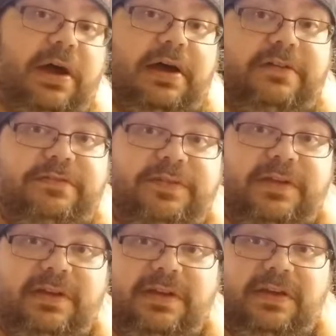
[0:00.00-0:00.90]

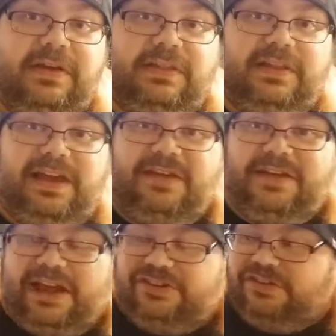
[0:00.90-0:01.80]
of the
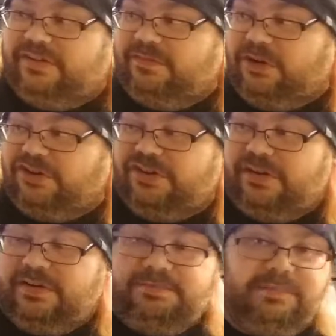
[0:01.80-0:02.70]
live-action
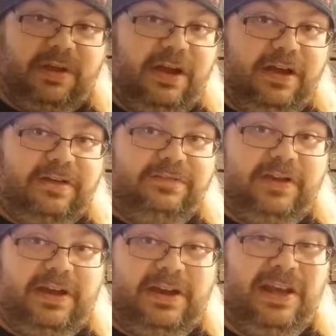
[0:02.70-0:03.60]
version
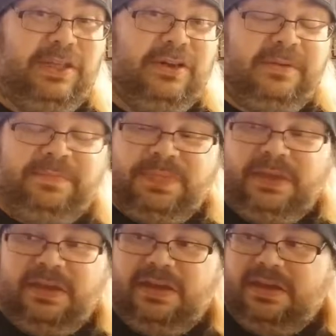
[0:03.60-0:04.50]
of Another.
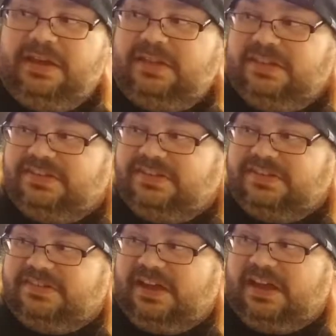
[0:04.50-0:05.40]

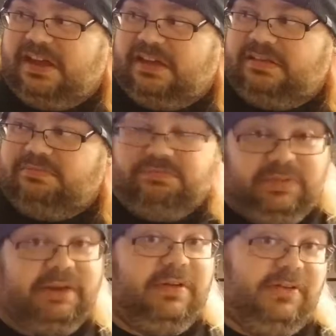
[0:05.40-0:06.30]
This is,
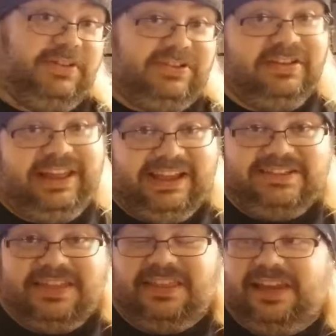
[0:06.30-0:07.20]
obviously, like
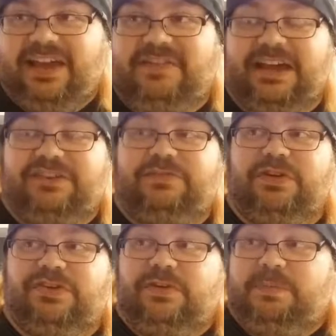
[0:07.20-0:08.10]
I said, the
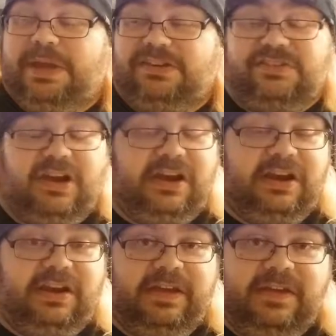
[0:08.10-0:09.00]
live-action version based
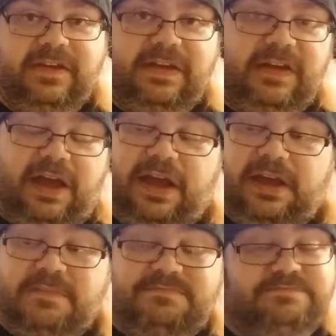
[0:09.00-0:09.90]
on
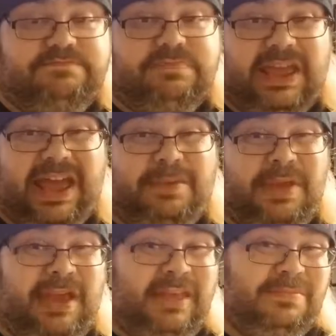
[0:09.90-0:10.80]
the
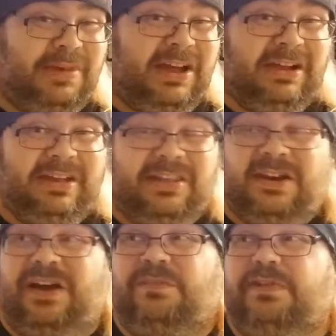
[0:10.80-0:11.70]
anime, the manga,
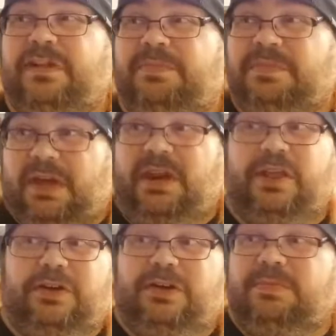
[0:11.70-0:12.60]
the novel, Another,